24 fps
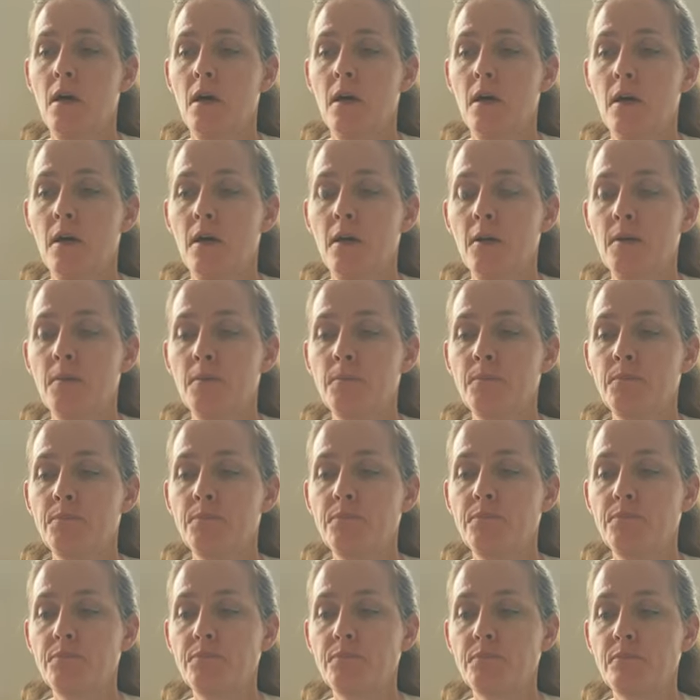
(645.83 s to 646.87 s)

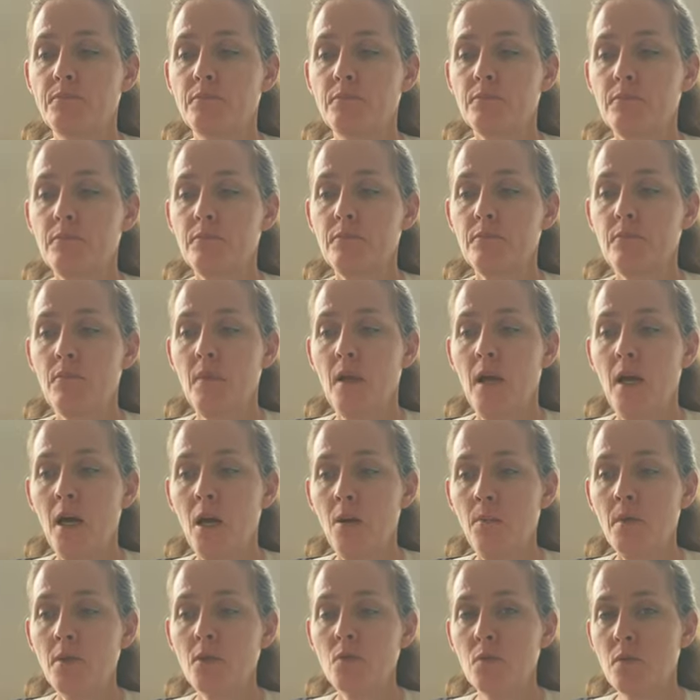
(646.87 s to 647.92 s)
How
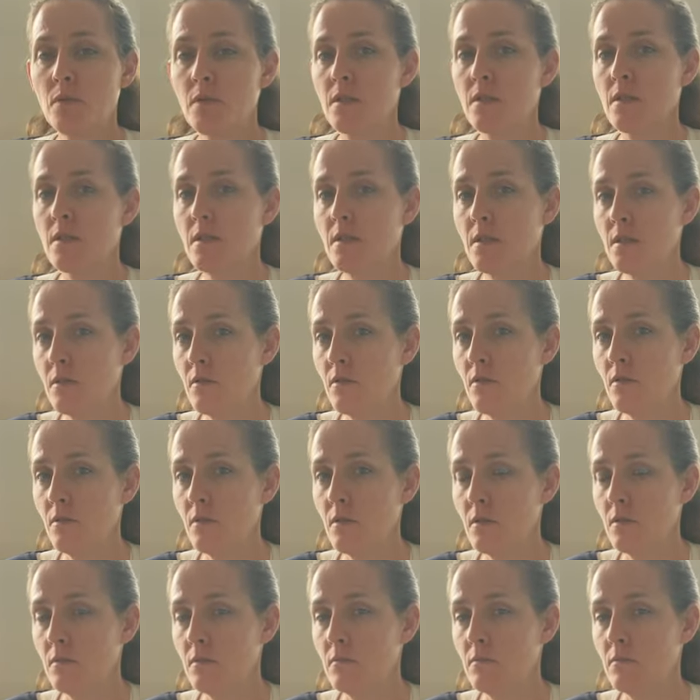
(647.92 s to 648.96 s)
much was instilled
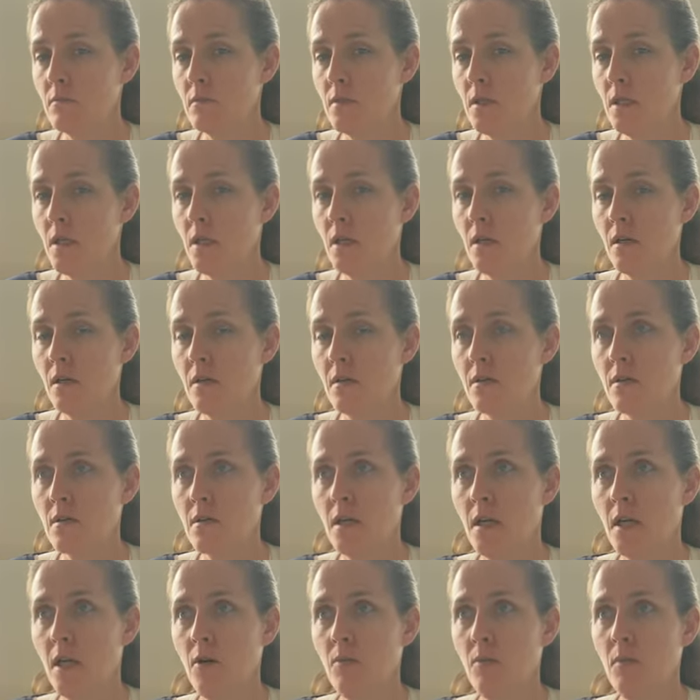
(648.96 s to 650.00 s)
in us?
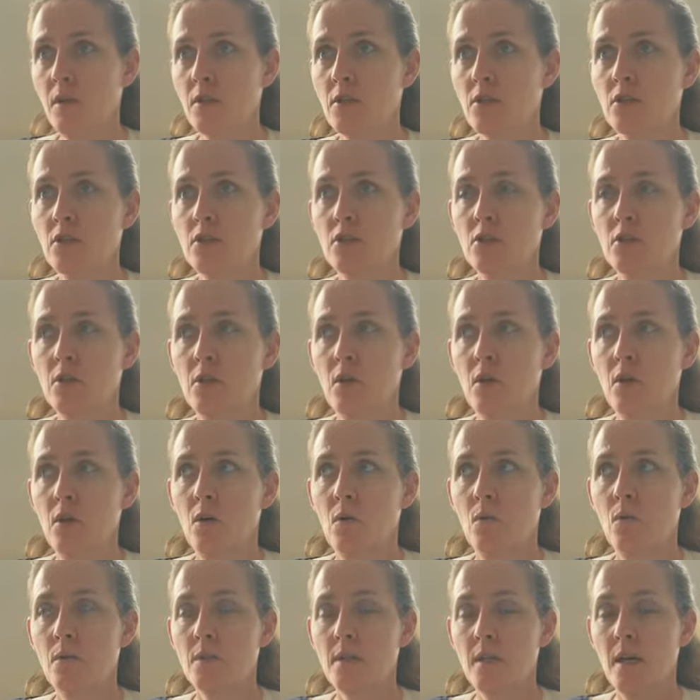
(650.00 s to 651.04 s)
How much
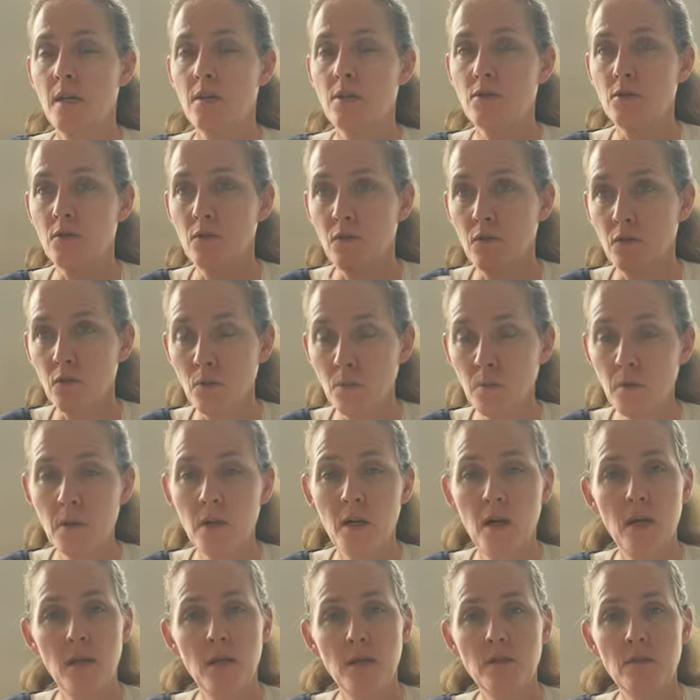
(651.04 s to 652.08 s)
was actually
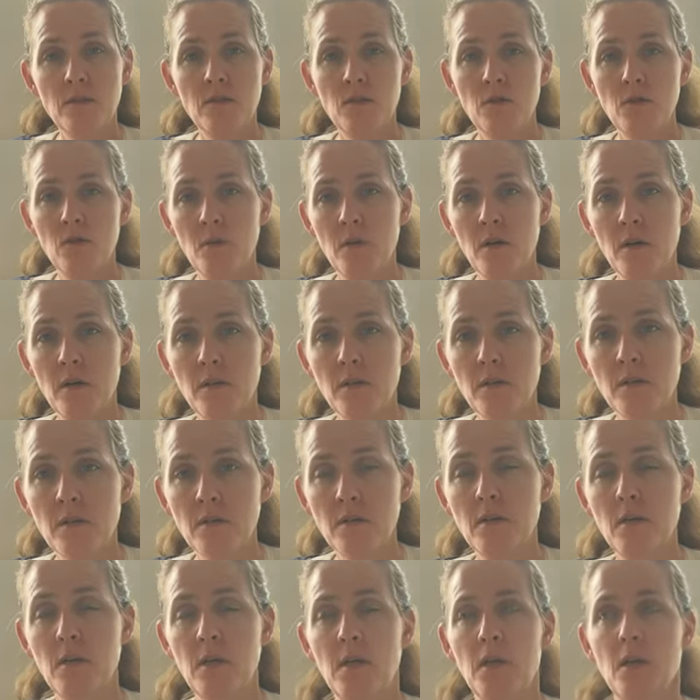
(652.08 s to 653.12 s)
verbalized to us?
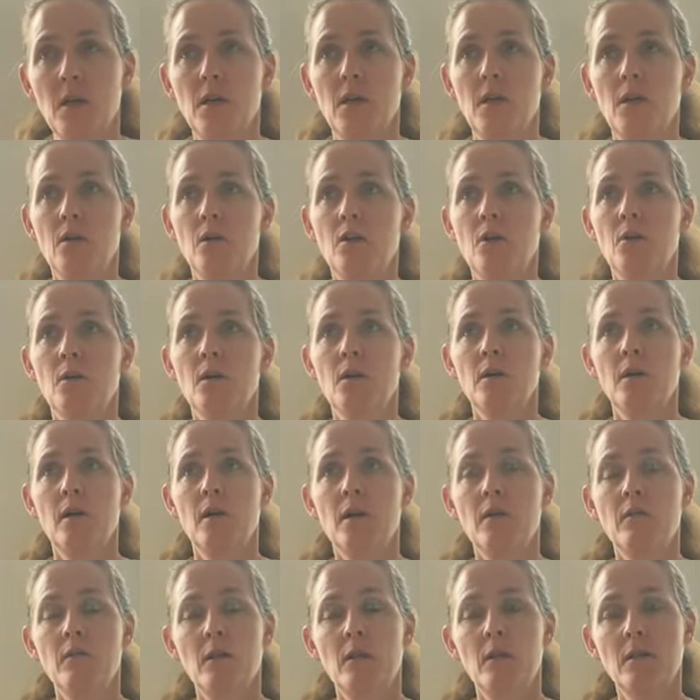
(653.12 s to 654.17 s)
You know, and a
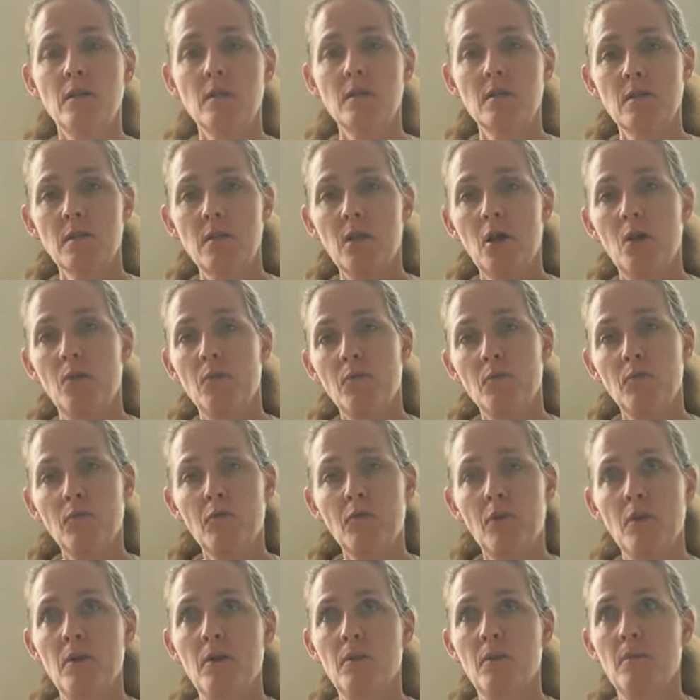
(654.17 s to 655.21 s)
lot of us come
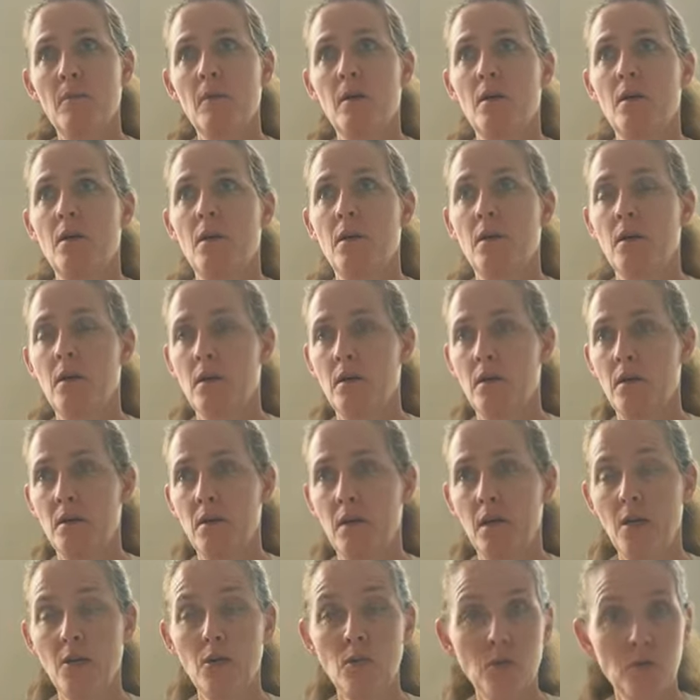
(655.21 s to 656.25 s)
from
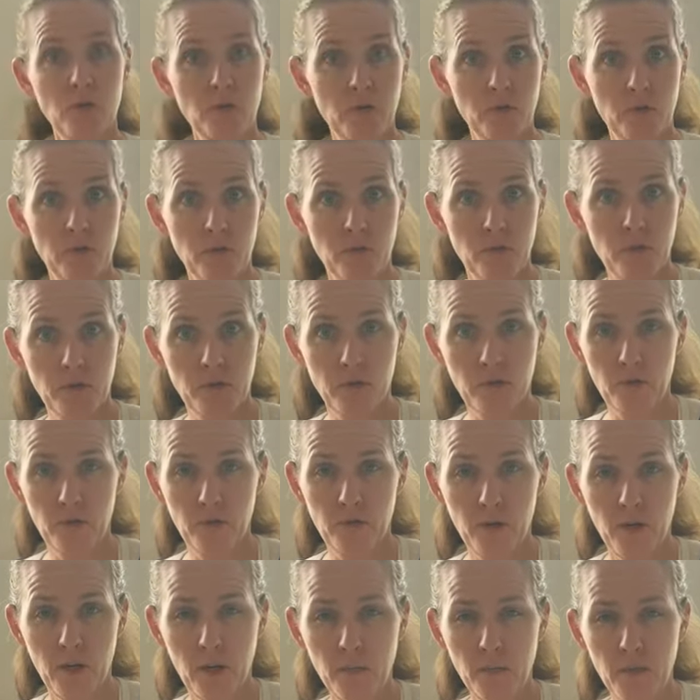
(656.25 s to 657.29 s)
elders in our
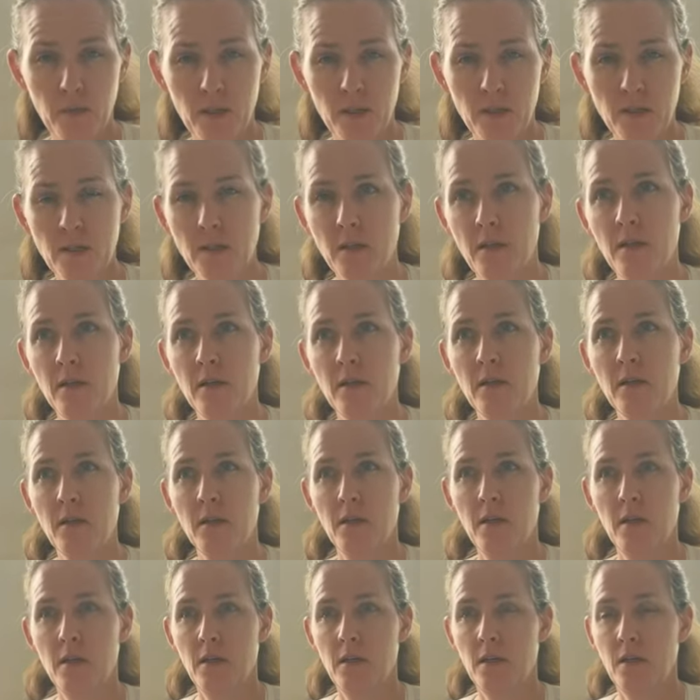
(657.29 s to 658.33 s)
families that
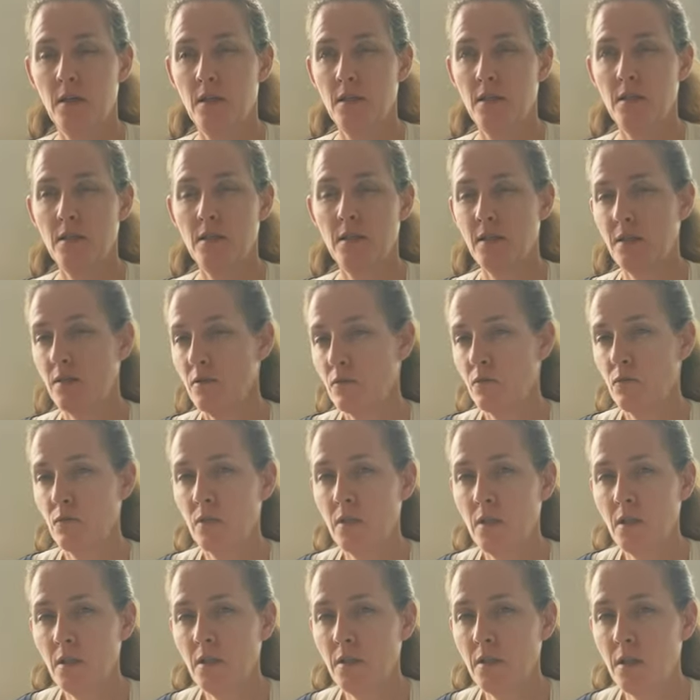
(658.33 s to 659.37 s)
didn't
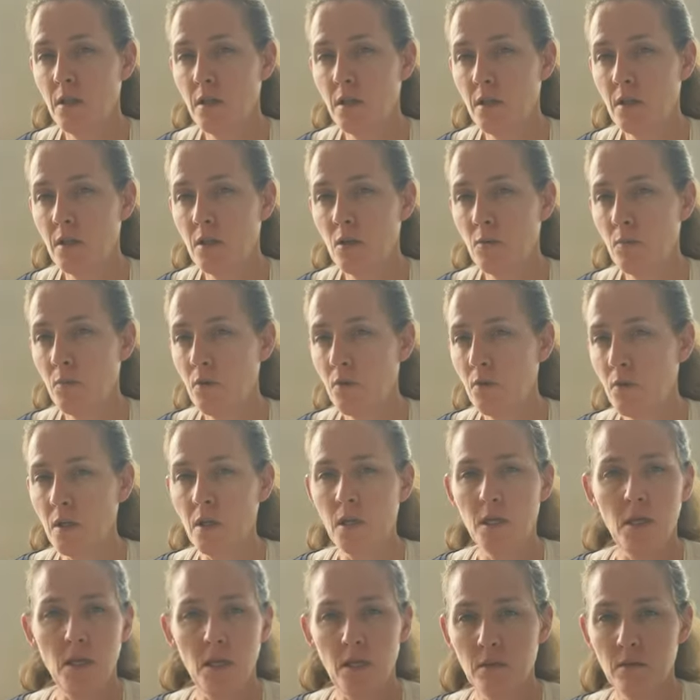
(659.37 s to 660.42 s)
really
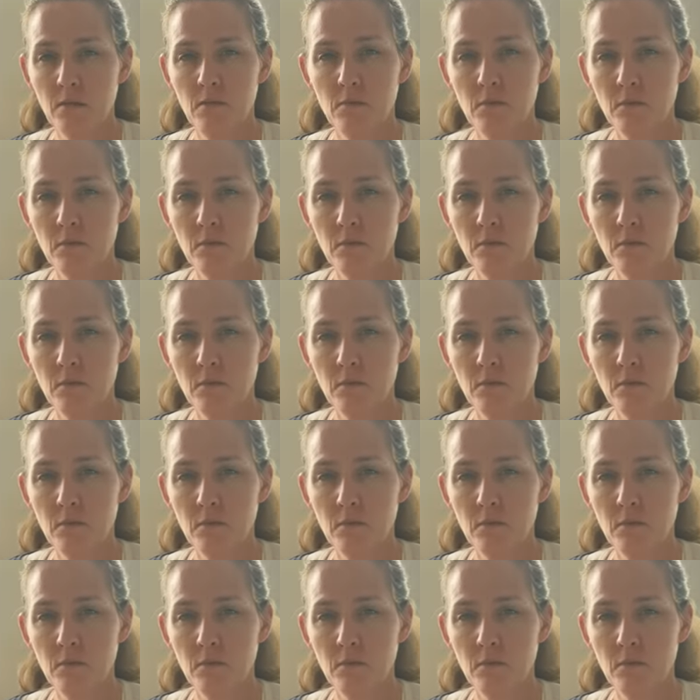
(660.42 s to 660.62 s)
communicate,